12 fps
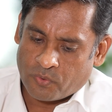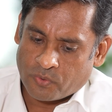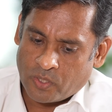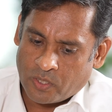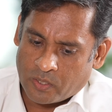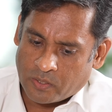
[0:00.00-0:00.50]

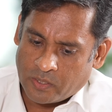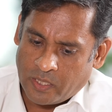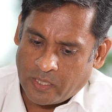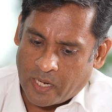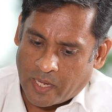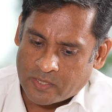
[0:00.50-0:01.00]
the
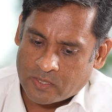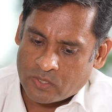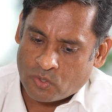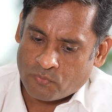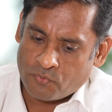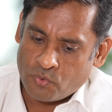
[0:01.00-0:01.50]

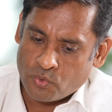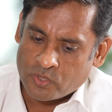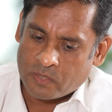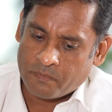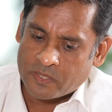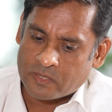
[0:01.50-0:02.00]
nexus of use
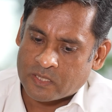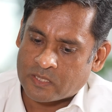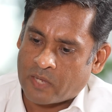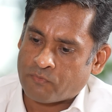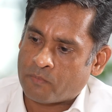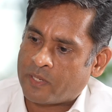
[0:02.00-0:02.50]
in business
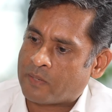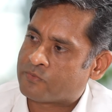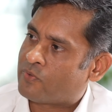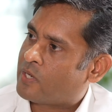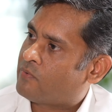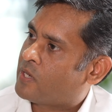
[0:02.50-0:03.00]
therefore becomes
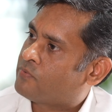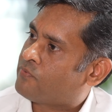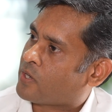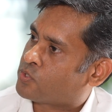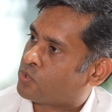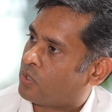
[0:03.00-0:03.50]
very, very
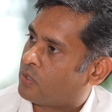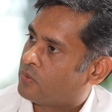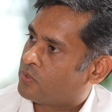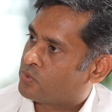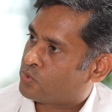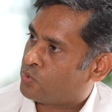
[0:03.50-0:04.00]
factual.
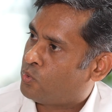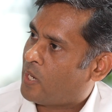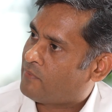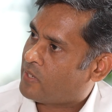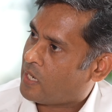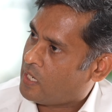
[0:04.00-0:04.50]
So you will
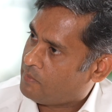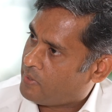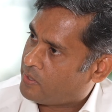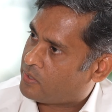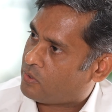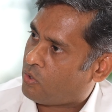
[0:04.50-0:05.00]
have an
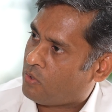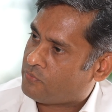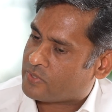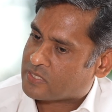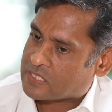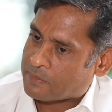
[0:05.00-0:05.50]
element of
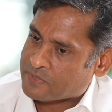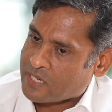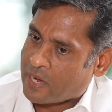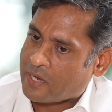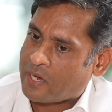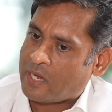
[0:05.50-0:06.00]

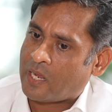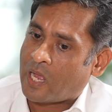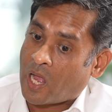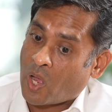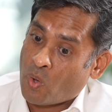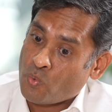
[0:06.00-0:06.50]
substantiating
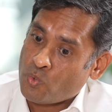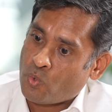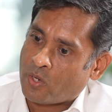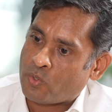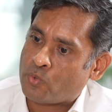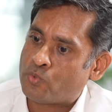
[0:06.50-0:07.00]
how you
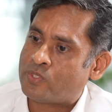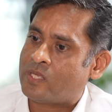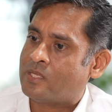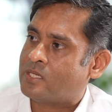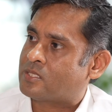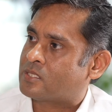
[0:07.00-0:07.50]
are using
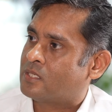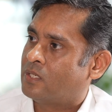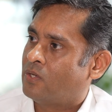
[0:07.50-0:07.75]
this